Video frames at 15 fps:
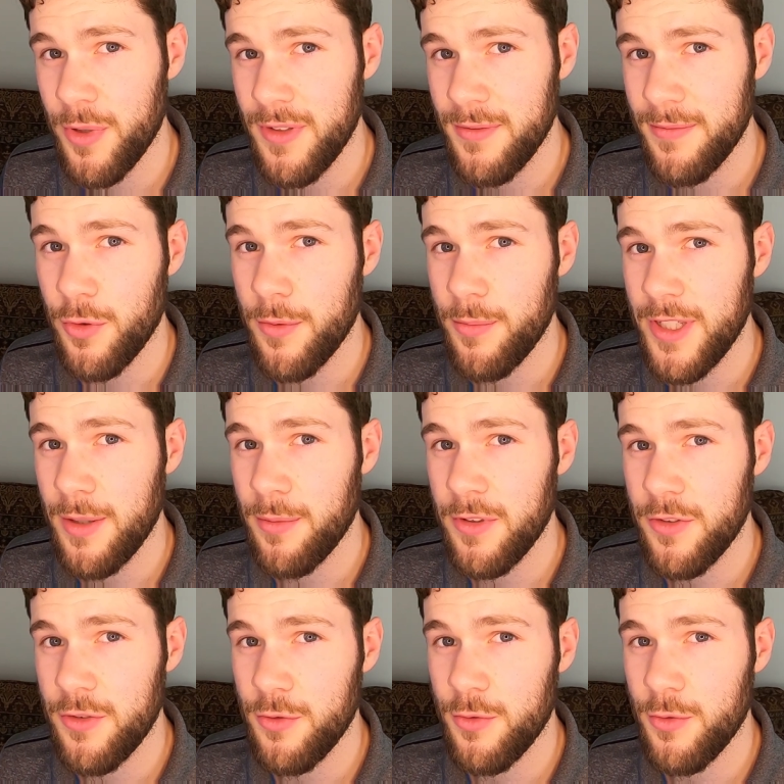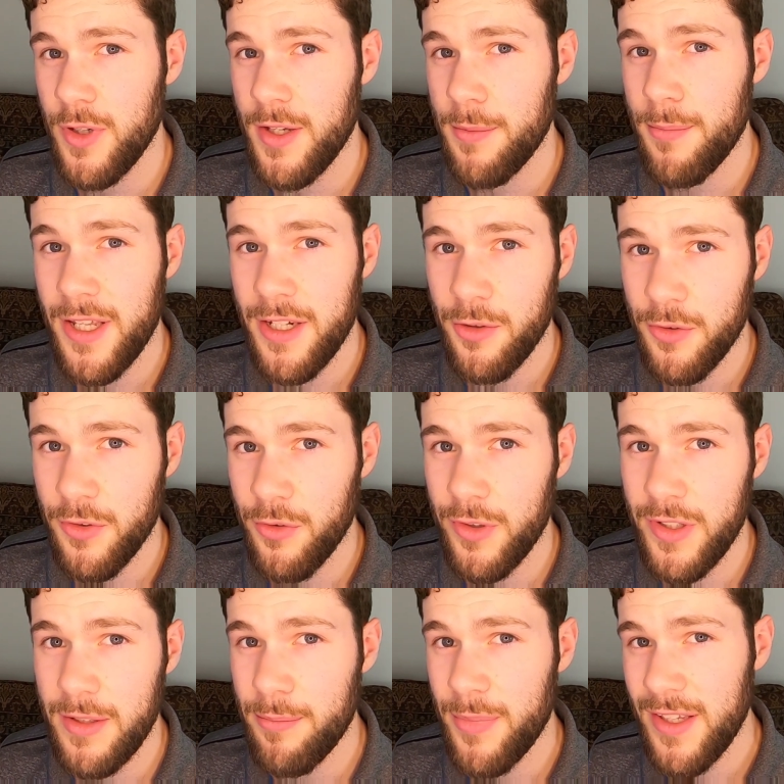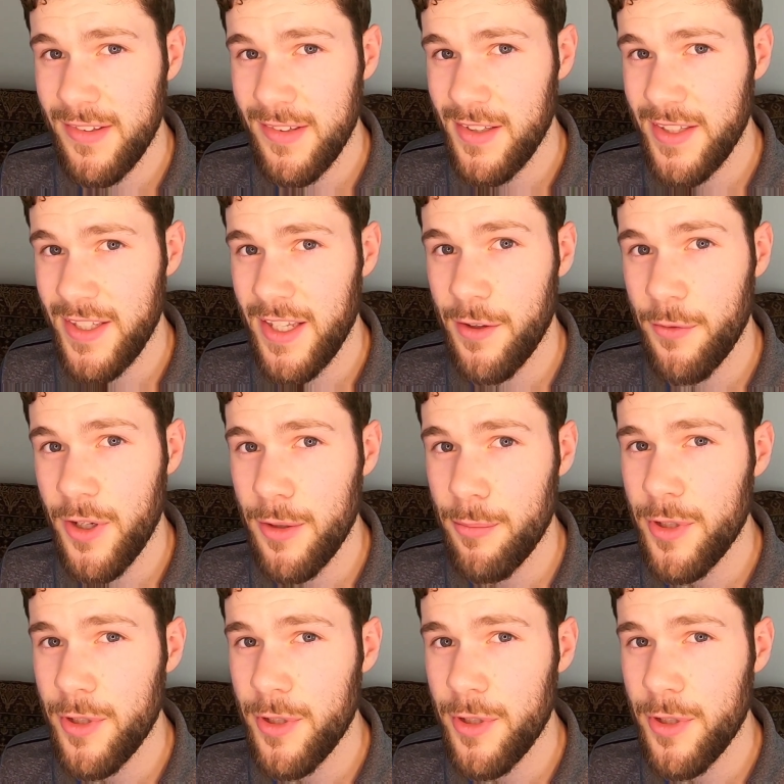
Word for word: you want to be able to do a medical degree basically anywhere,